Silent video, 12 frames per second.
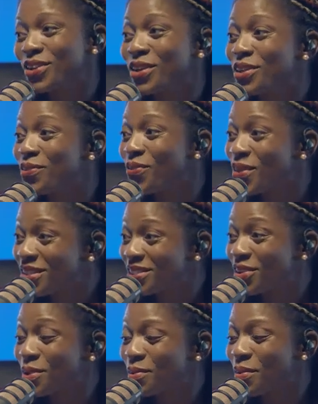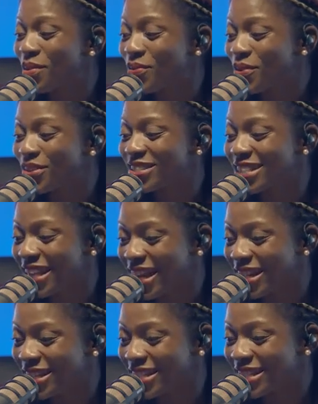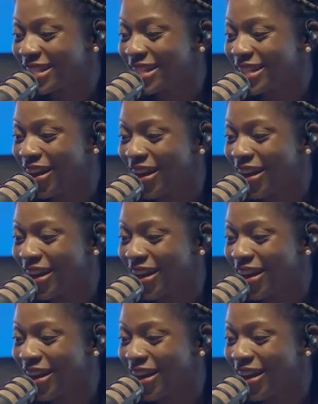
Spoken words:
You're the first. You're gonna be my first guest